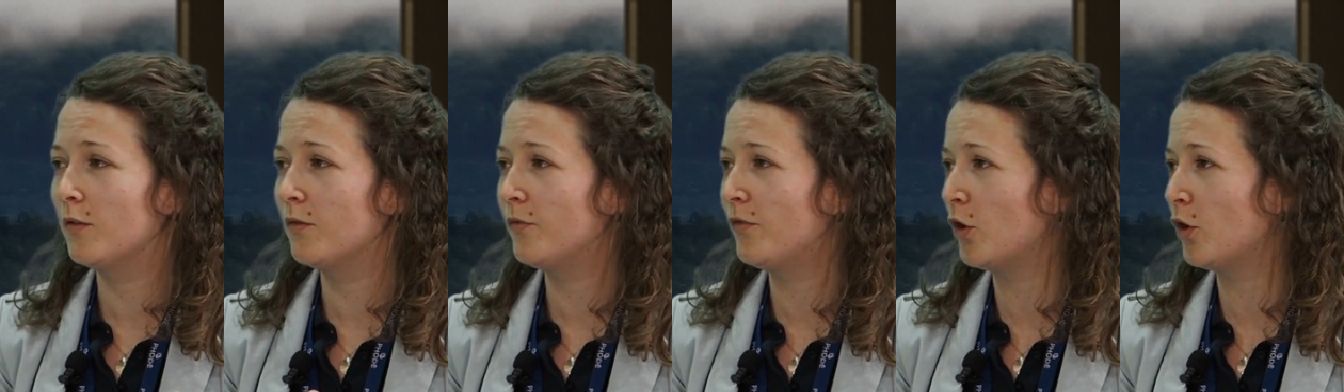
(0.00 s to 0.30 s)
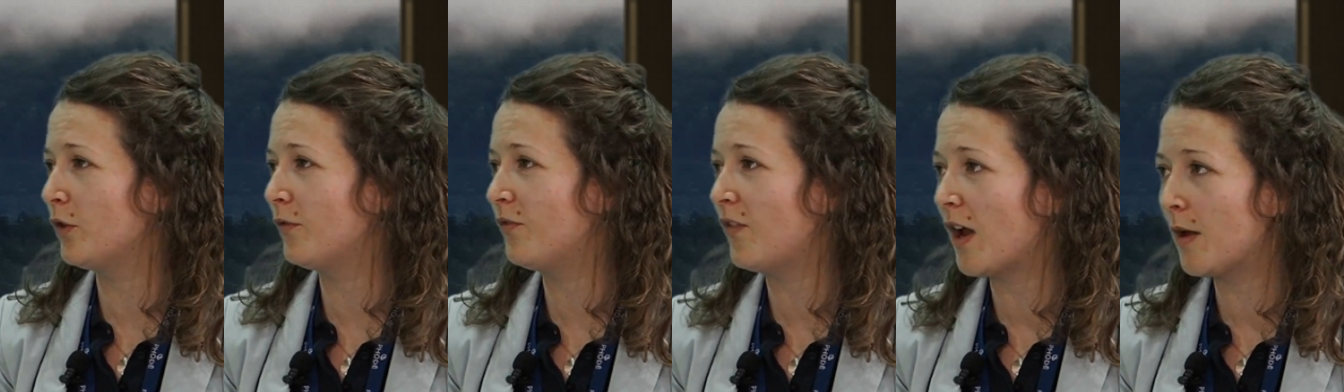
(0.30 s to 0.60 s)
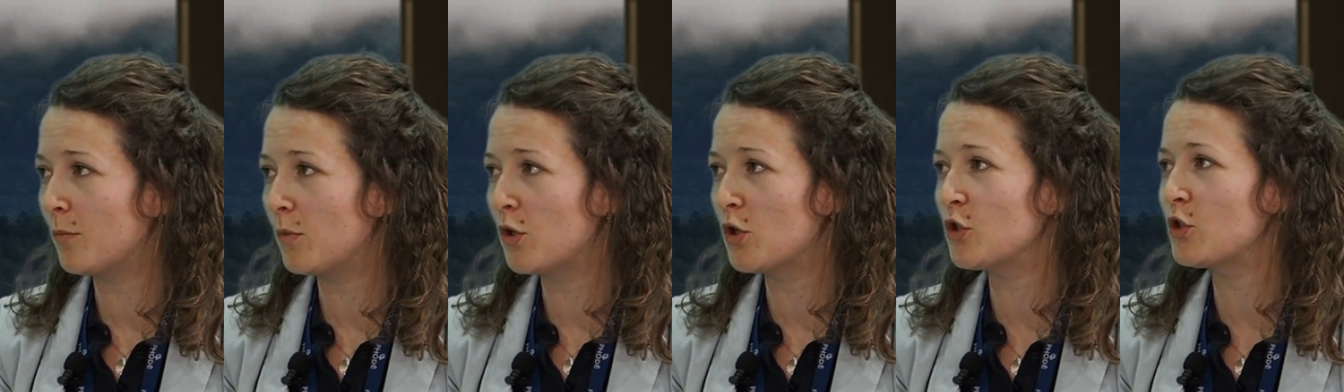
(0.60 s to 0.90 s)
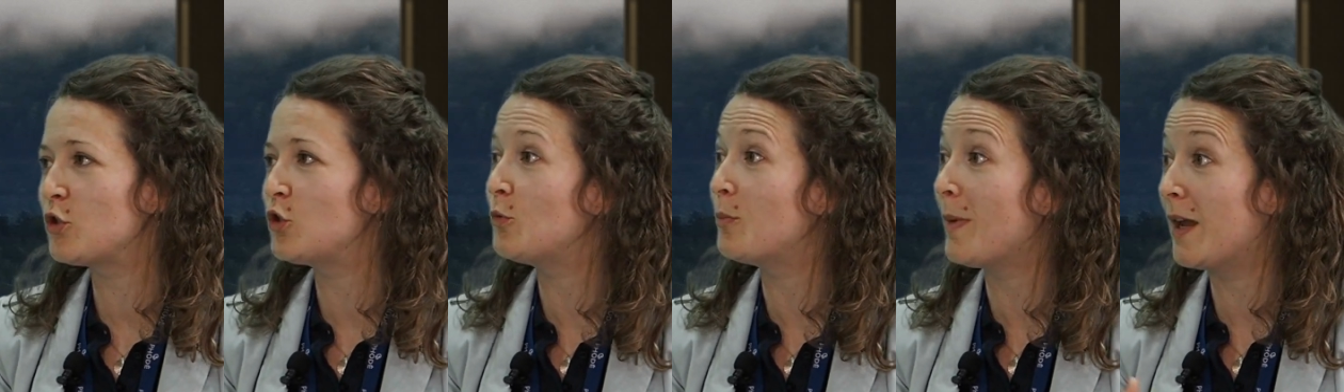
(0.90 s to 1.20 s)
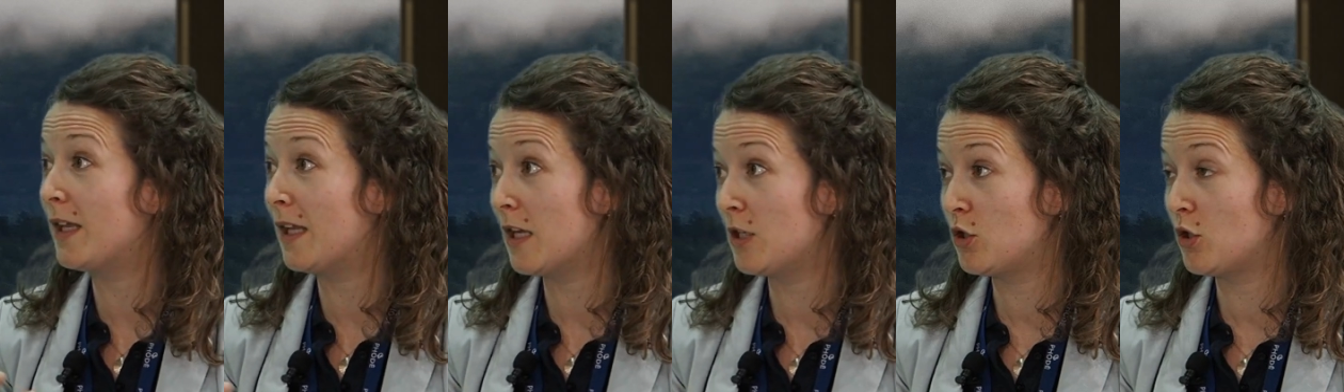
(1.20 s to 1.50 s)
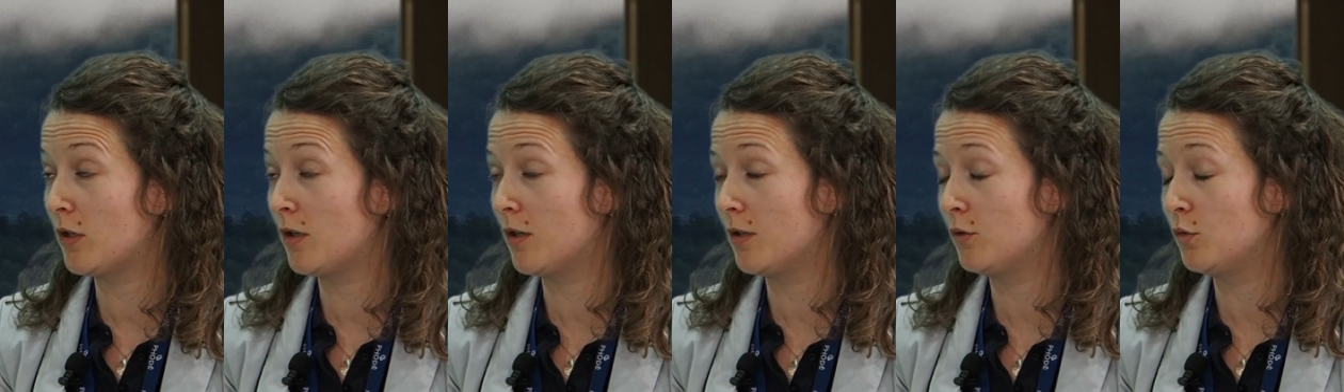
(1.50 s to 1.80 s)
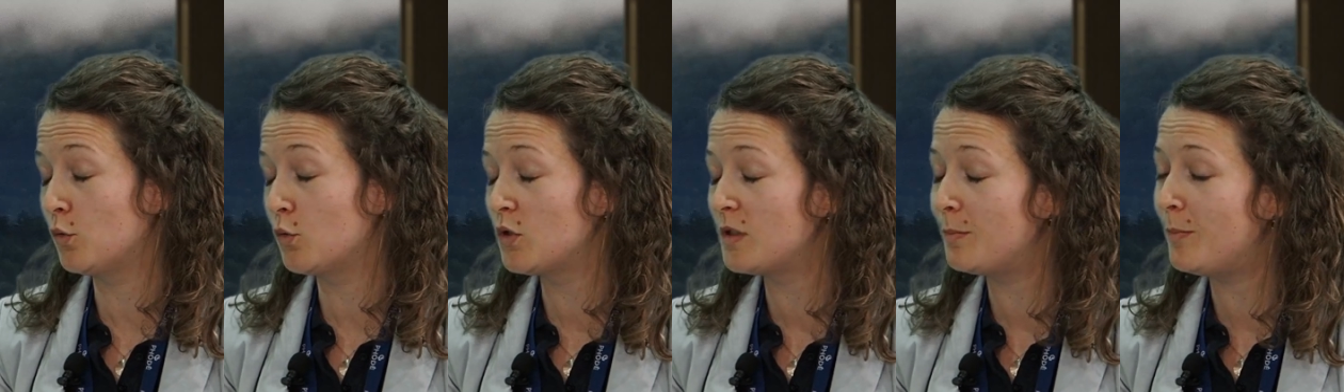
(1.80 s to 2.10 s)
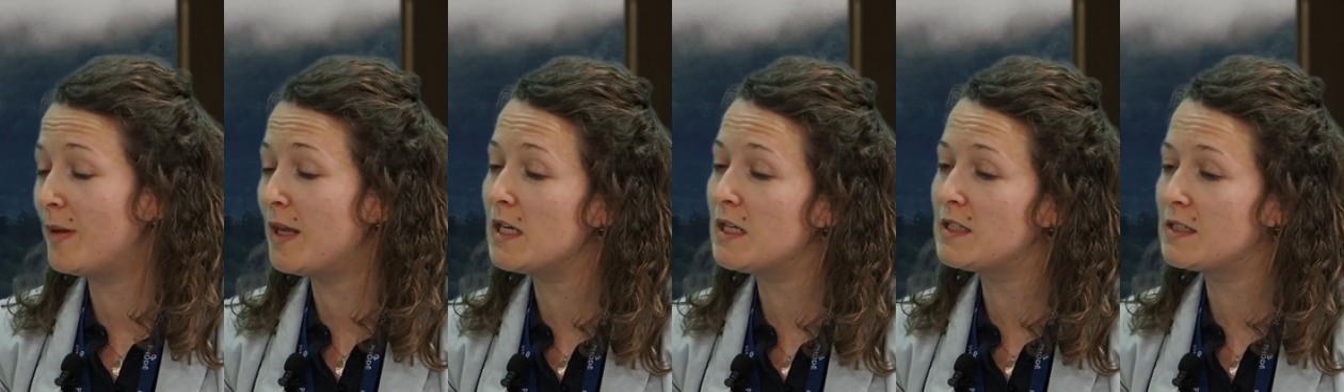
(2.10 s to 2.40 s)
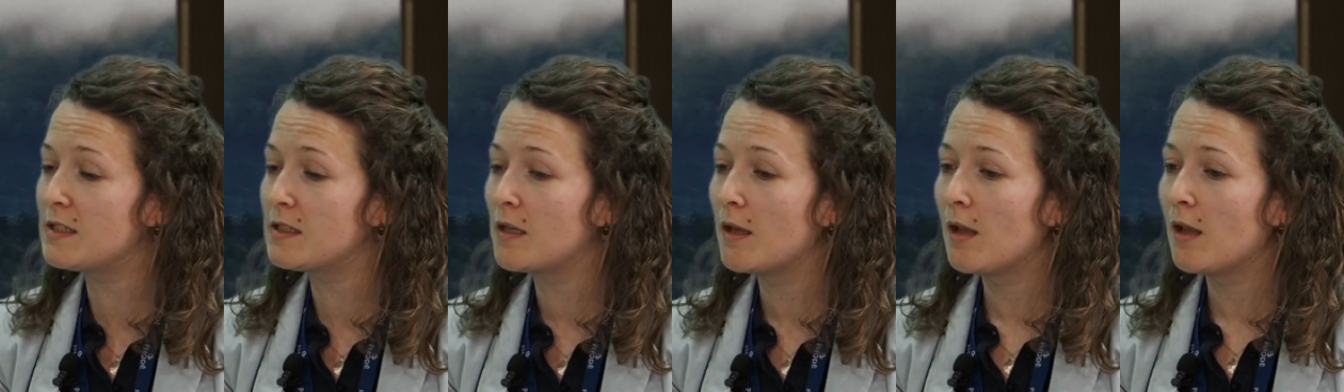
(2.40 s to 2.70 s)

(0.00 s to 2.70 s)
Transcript: for the farmers to manage those pigs.